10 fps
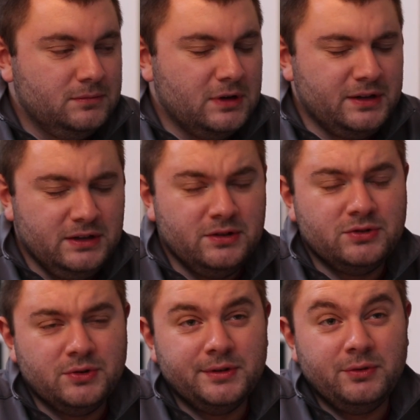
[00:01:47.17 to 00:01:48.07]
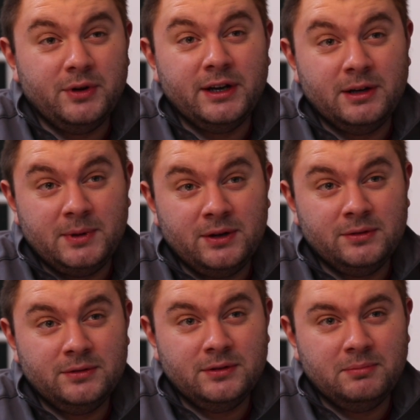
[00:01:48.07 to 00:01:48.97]
I think you're totally right
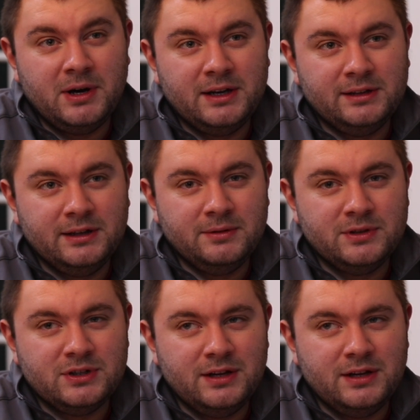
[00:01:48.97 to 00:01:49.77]
about the body language.